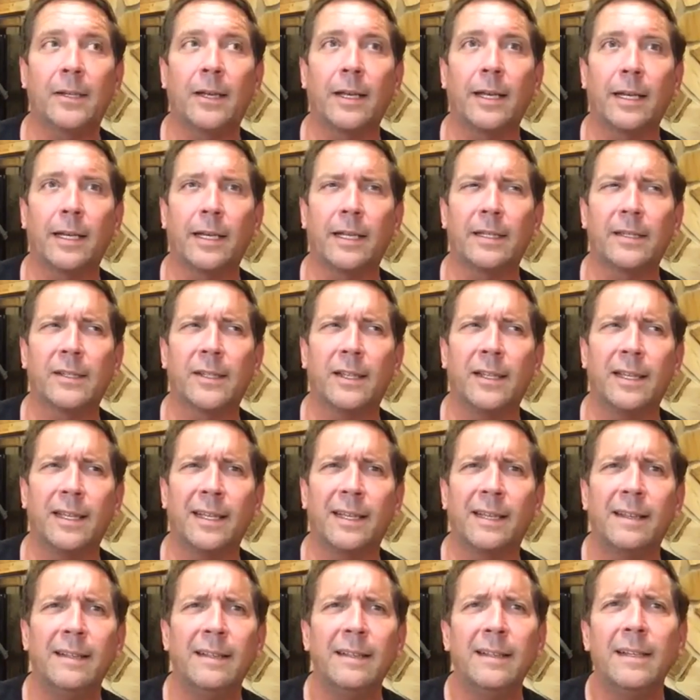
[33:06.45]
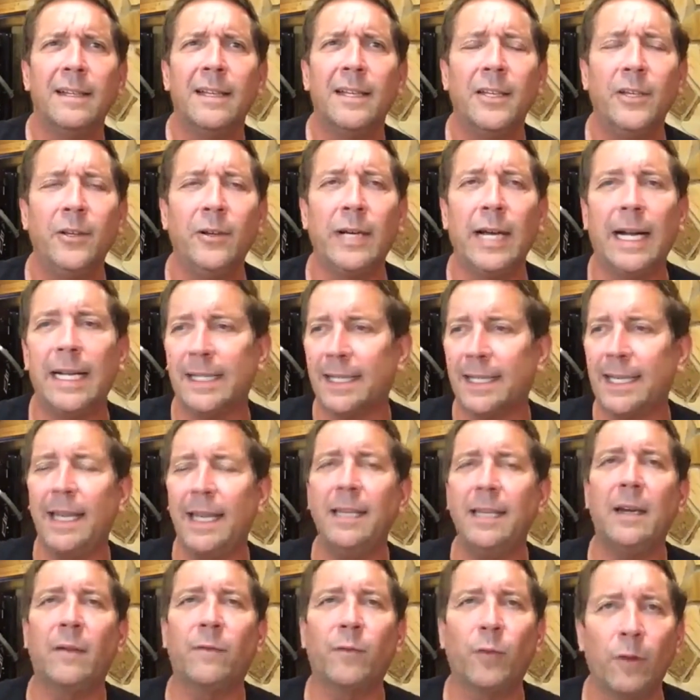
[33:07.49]
Like it's like you got
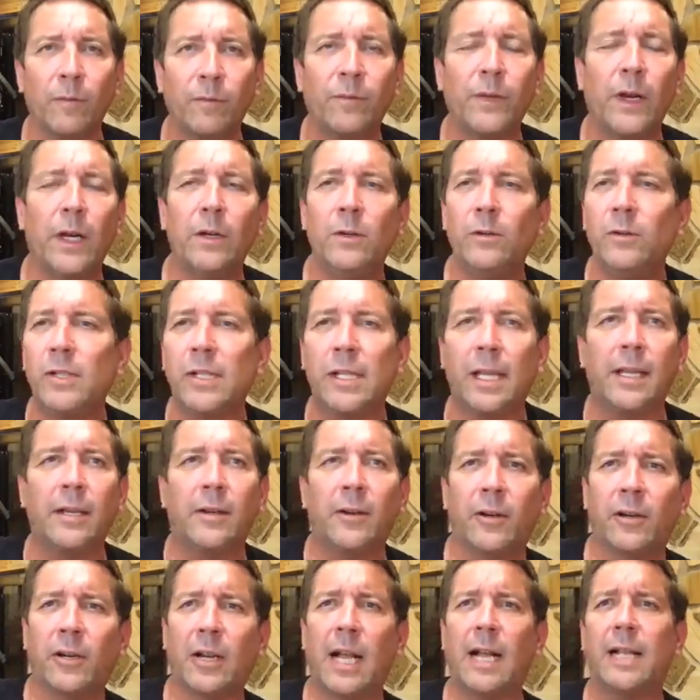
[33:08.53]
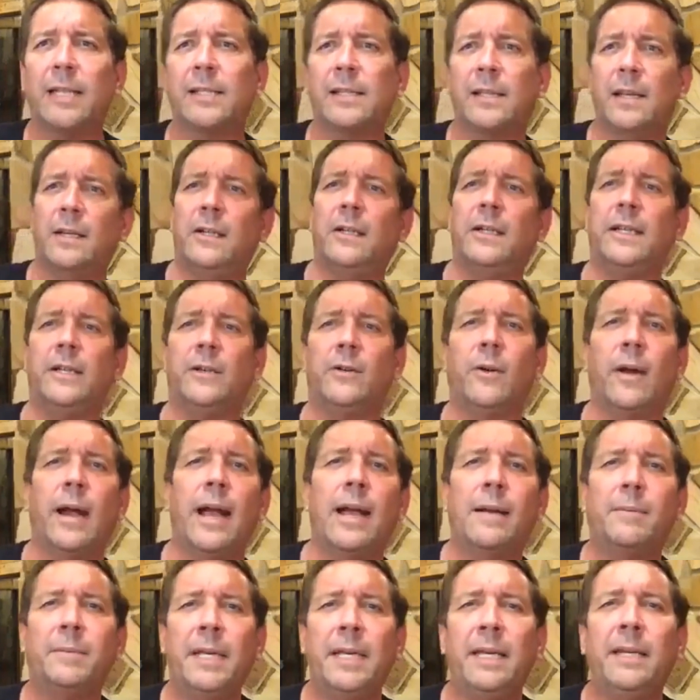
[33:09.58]
10 different phones that you're constantly
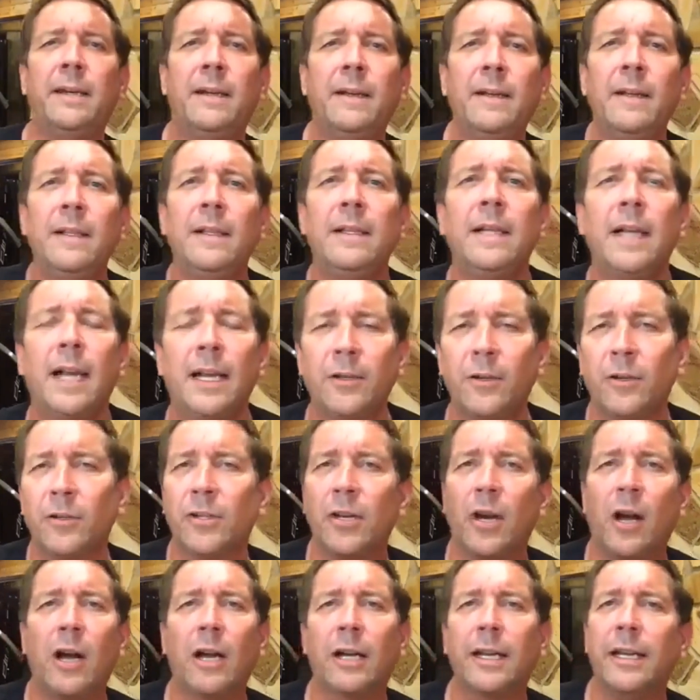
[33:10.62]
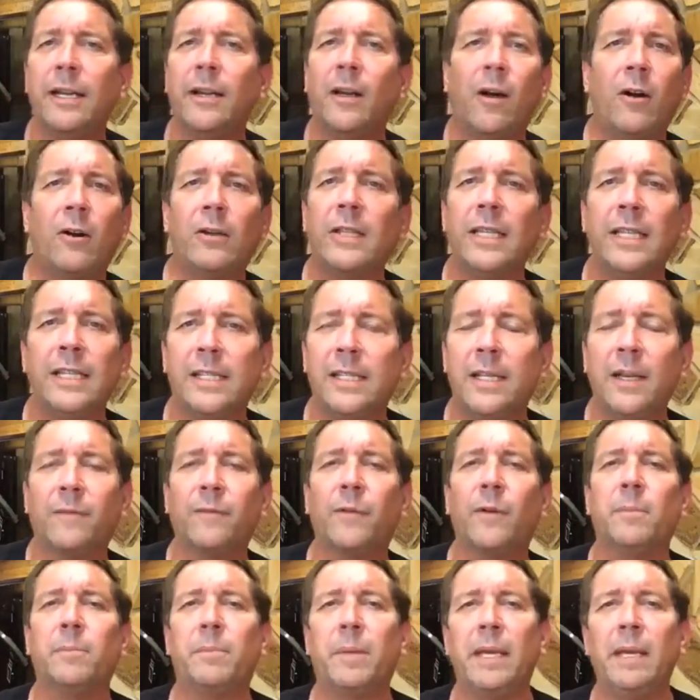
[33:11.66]
grabbing and you're talking to all these
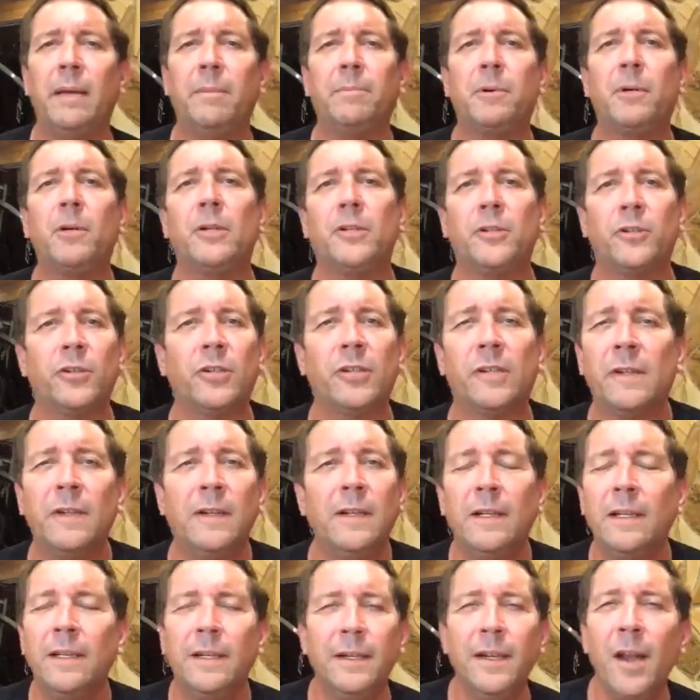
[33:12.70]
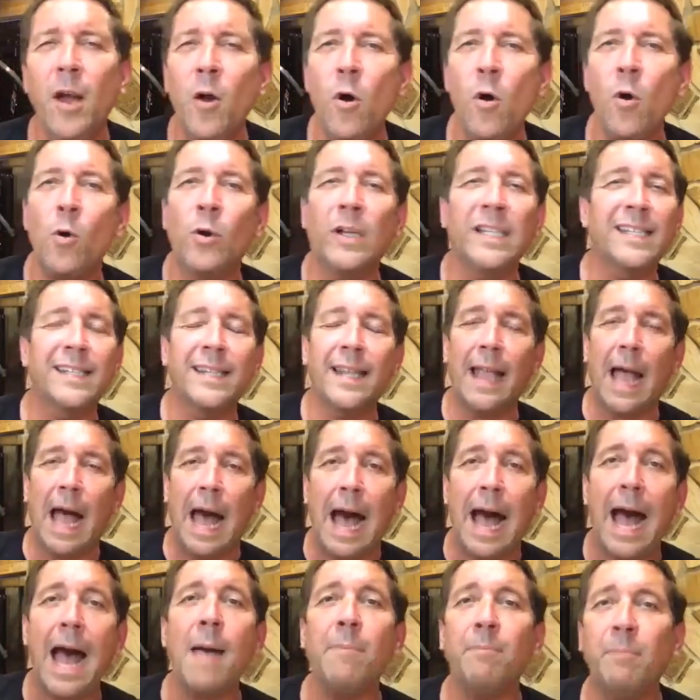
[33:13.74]
different people and you're just, no, it's the
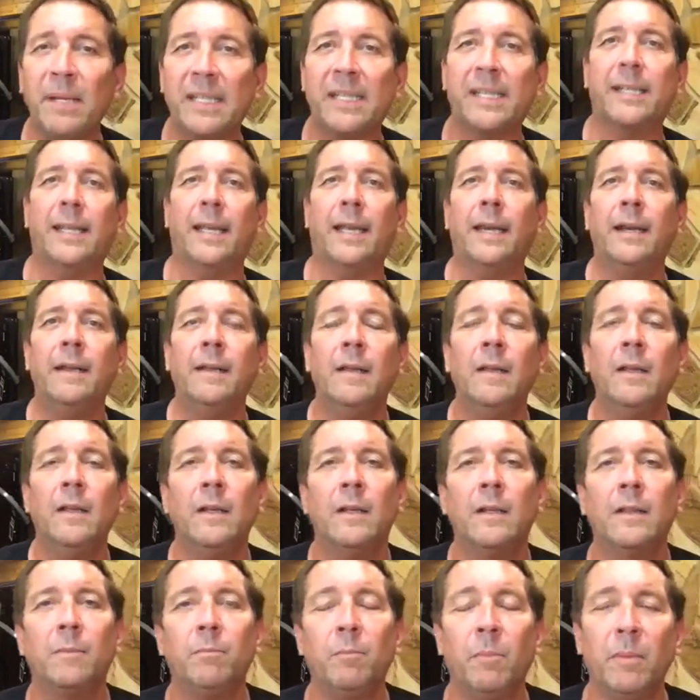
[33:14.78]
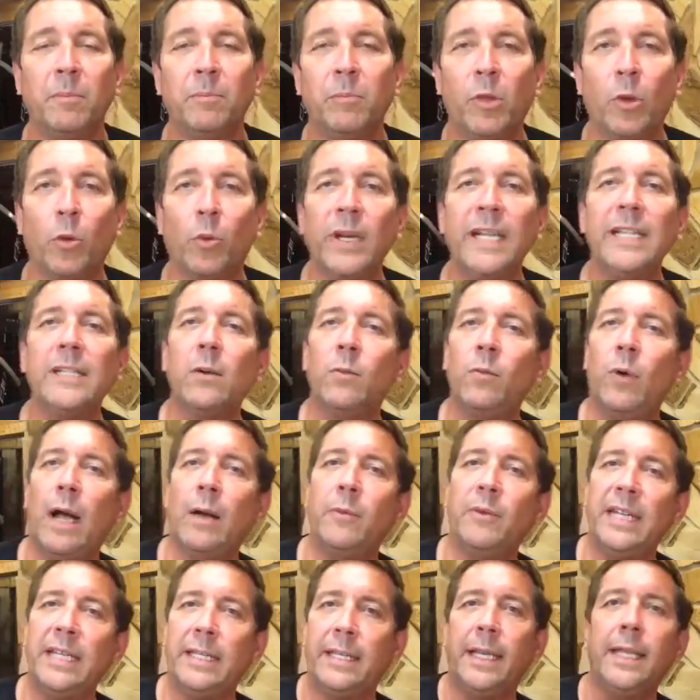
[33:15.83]
opposite. The reason
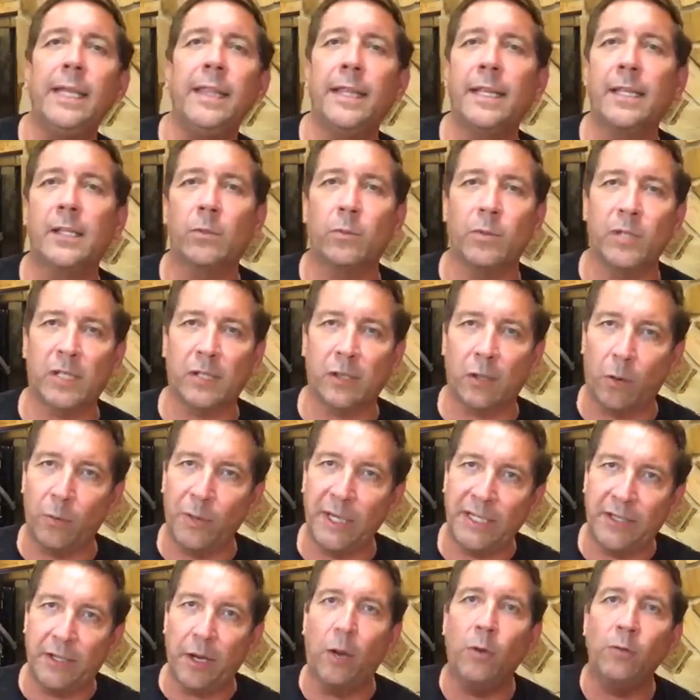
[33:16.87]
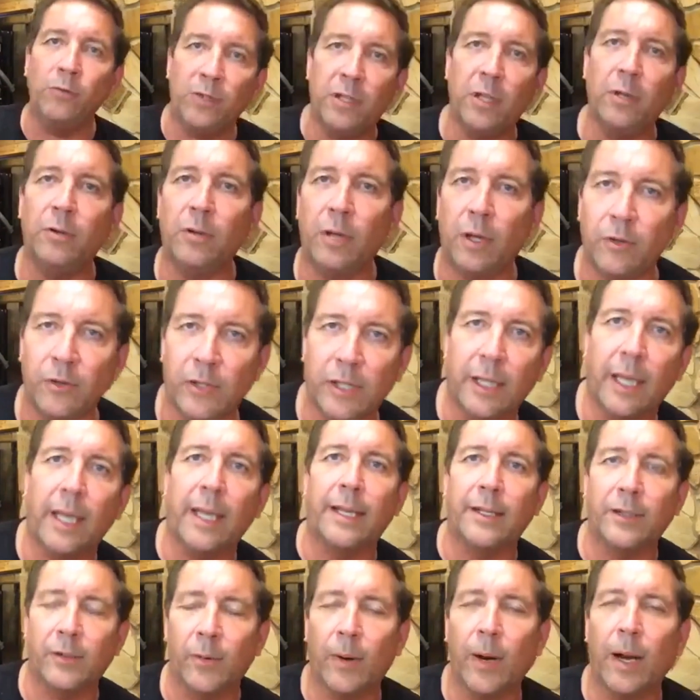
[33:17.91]
why we did this was so we don't do those
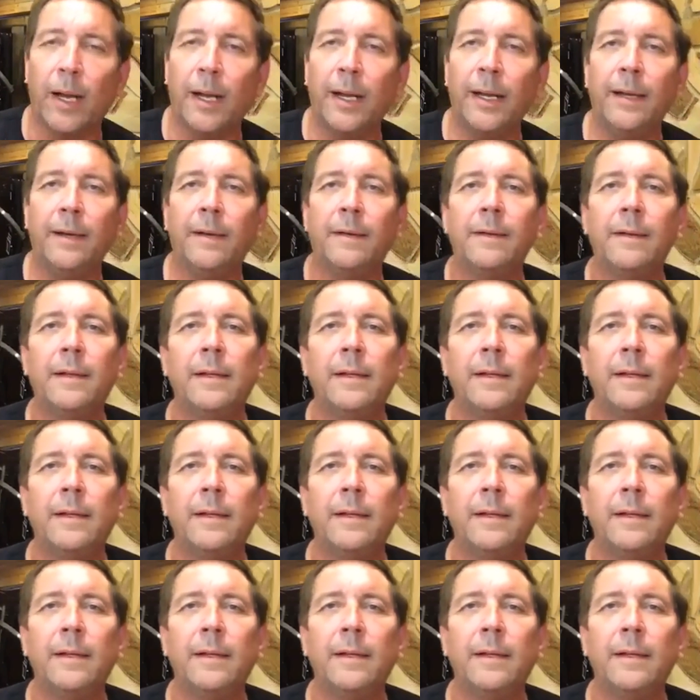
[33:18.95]
things, right?